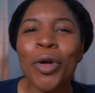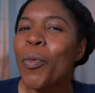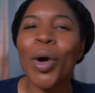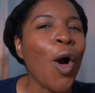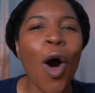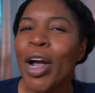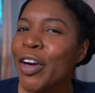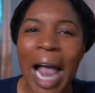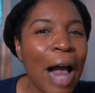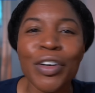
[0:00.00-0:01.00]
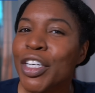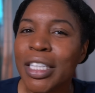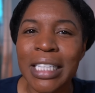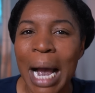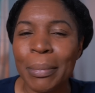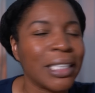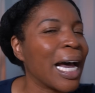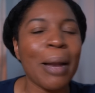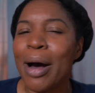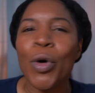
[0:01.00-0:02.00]
we're all here to have a good time. It's
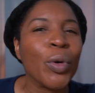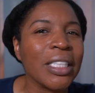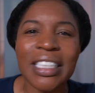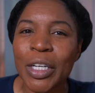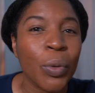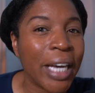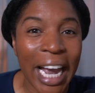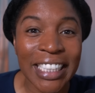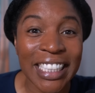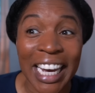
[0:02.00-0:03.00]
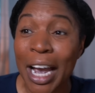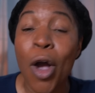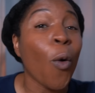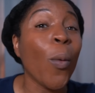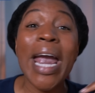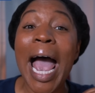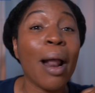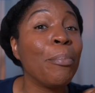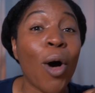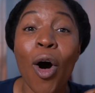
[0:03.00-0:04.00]
not about who can sing, who can't sing. We had
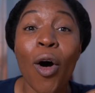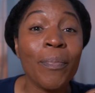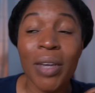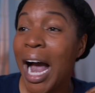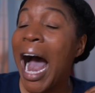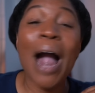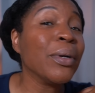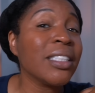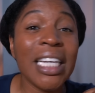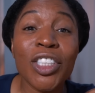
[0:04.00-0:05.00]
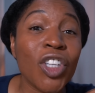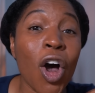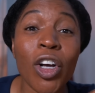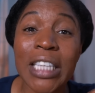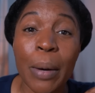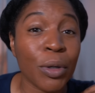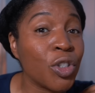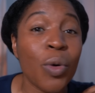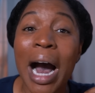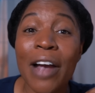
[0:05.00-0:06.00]
a ball. I would sing songs that were
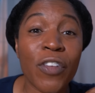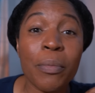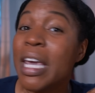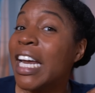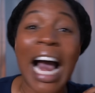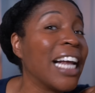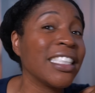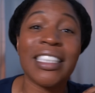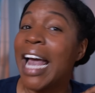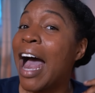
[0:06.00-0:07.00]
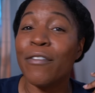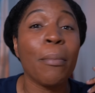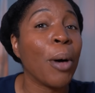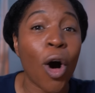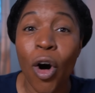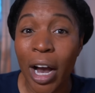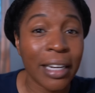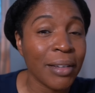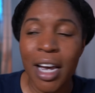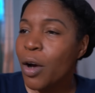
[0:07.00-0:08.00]
too high for me, and I just have a ball.
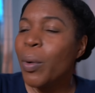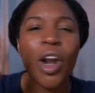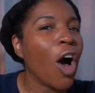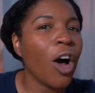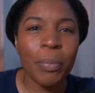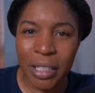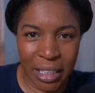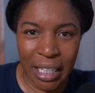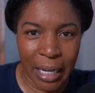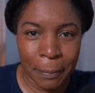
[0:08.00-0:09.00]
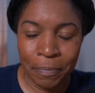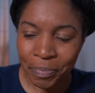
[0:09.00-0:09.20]
And we'd all be singing.